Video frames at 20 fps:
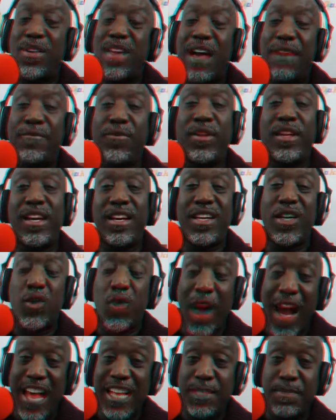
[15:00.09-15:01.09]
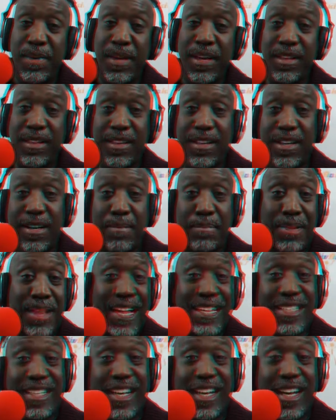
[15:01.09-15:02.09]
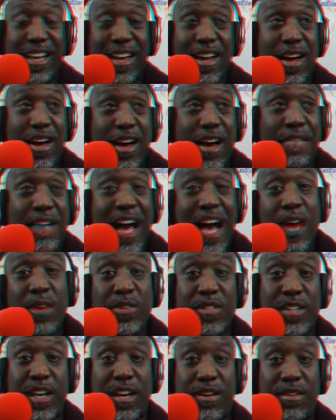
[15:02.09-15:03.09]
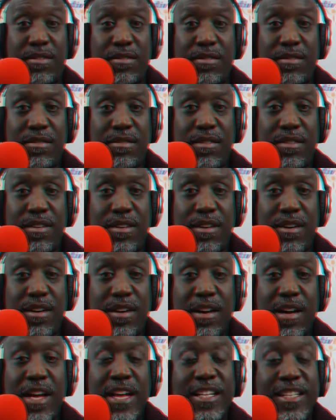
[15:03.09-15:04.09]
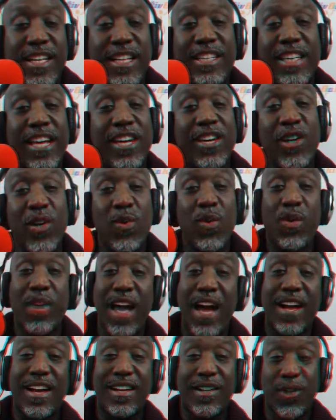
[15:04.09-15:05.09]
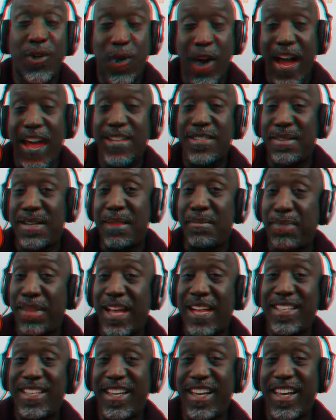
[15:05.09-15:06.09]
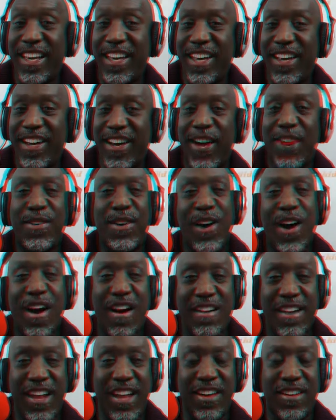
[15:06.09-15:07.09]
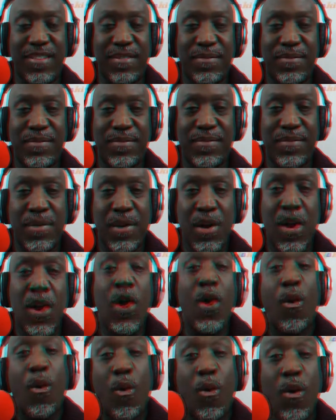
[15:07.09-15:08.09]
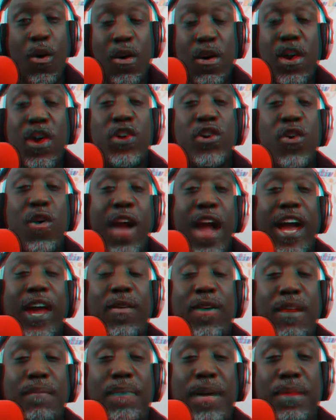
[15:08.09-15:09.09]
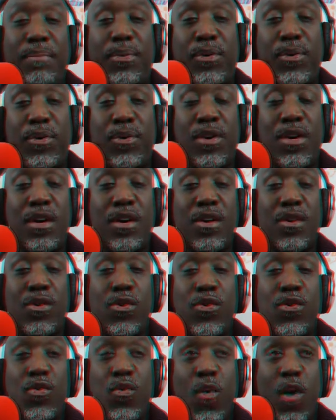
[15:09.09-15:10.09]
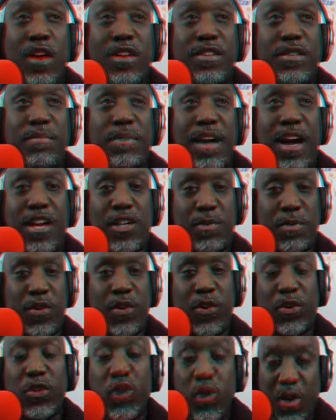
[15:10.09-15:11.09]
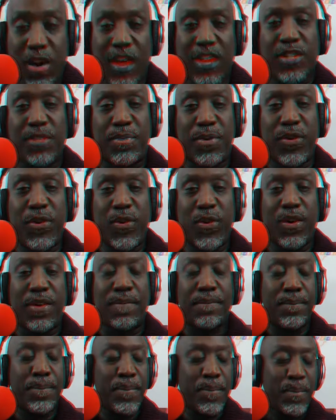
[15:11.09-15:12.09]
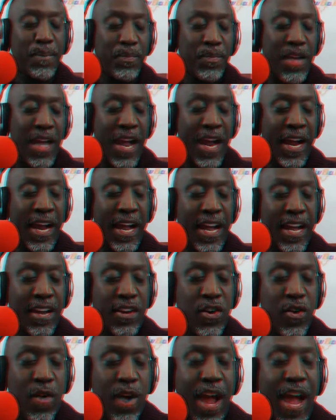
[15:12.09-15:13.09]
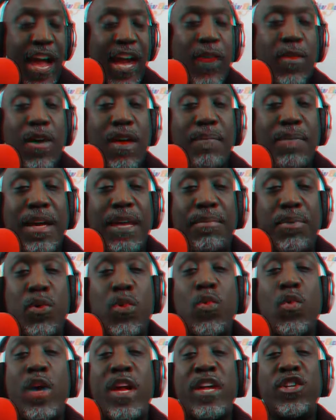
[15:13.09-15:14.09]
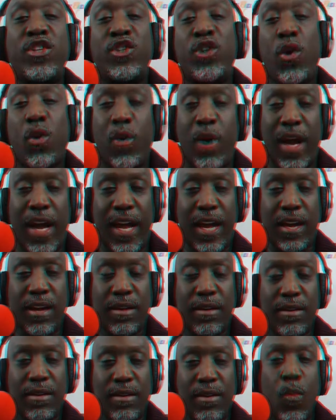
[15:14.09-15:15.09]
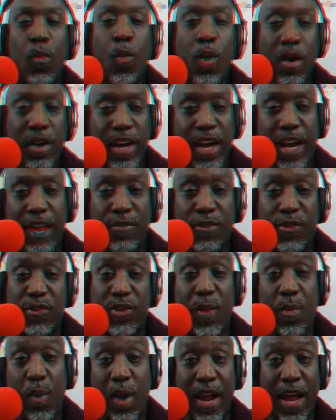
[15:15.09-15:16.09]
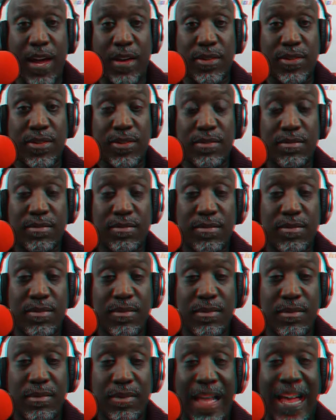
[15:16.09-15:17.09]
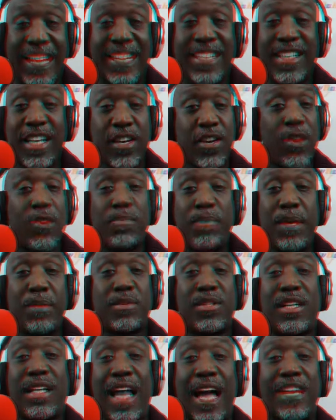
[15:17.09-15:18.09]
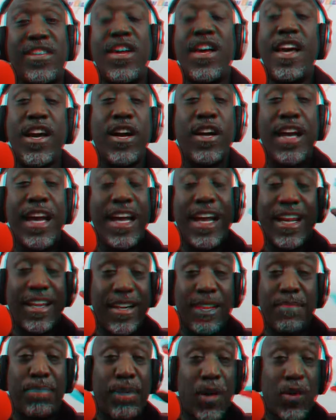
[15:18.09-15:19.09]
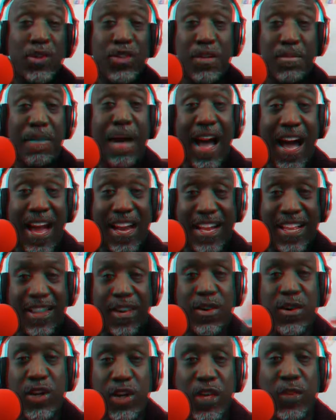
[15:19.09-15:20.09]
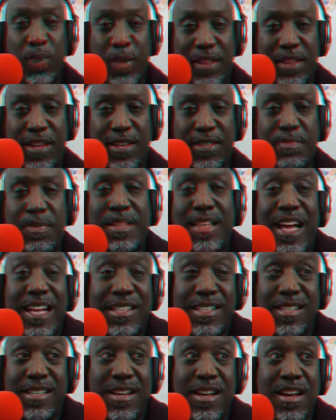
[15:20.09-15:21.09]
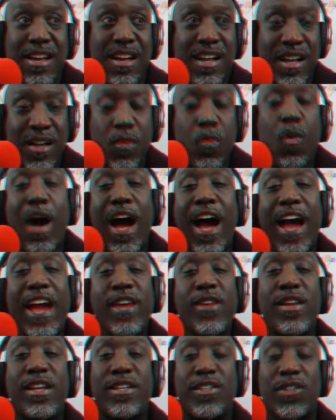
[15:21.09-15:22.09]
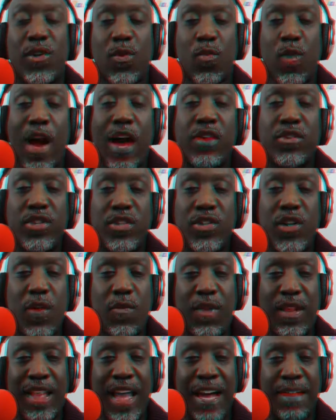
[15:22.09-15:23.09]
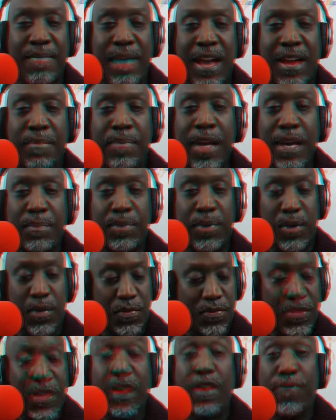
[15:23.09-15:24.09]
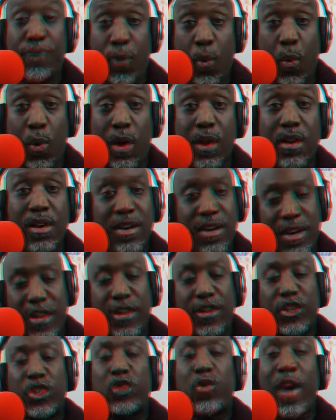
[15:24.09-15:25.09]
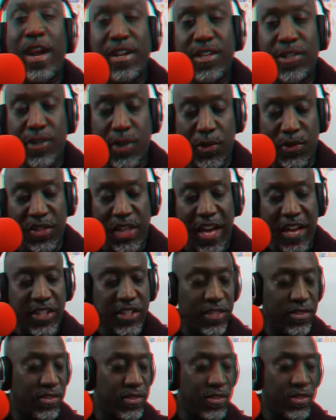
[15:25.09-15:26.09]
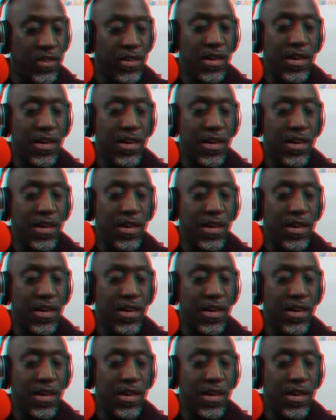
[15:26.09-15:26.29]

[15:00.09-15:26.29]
not fully grasping the complexity of a house deal. Just like you will not grasp the complexity of a car deal. Or you're hanging around people who want to be entrepreneurs. You're an entrepreneur, and you're hanging around people who enjoy working for someone else, like sitting on people's clocks. It blows your mind that they're good with this. But that's why you need to surround yourself with like-minded people. Therefore, trade associations,